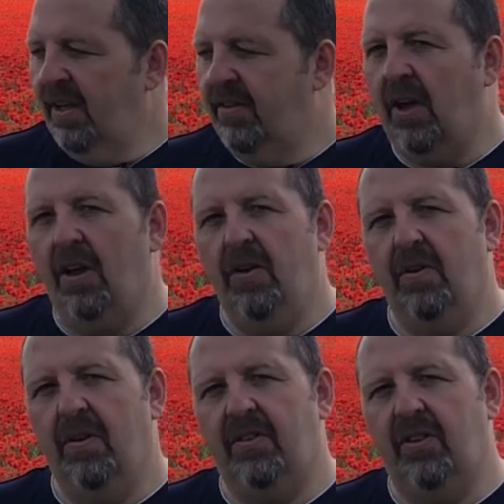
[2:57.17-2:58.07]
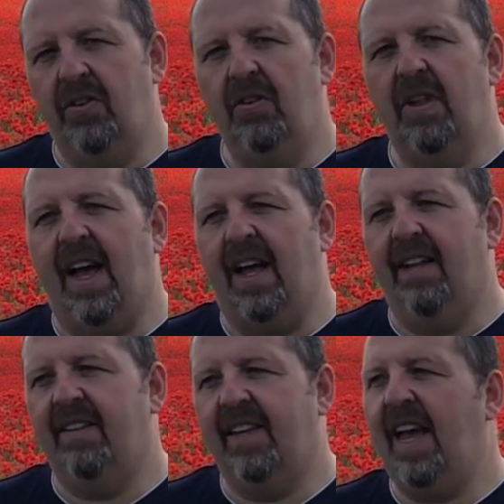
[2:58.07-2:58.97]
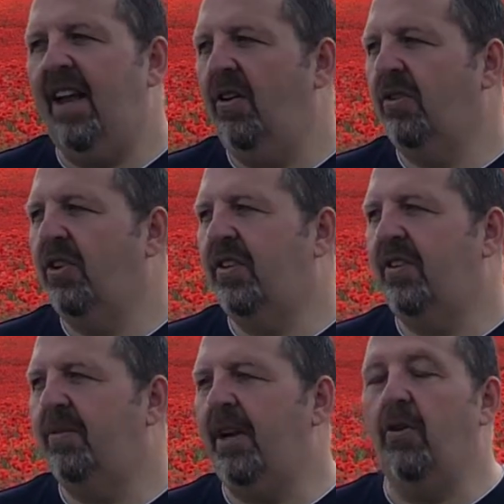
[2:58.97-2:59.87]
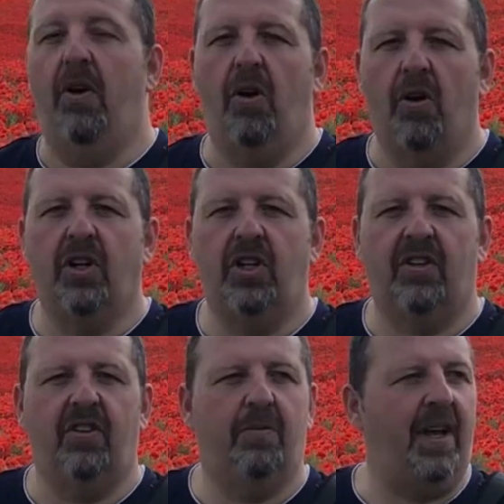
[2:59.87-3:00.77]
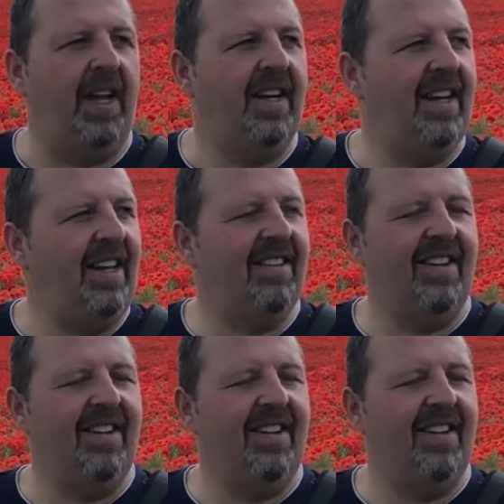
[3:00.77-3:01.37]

So to do that, to get a long shutter speed or a longer shutter speed in these